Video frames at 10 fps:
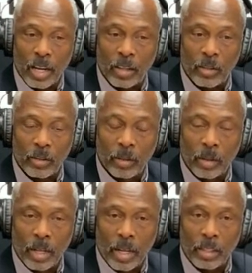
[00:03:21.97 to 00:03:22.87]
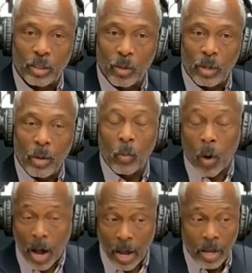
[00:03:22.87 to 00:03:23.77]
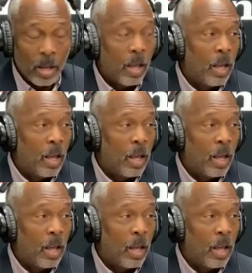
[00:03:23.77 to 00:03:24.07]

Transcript: X, and so and why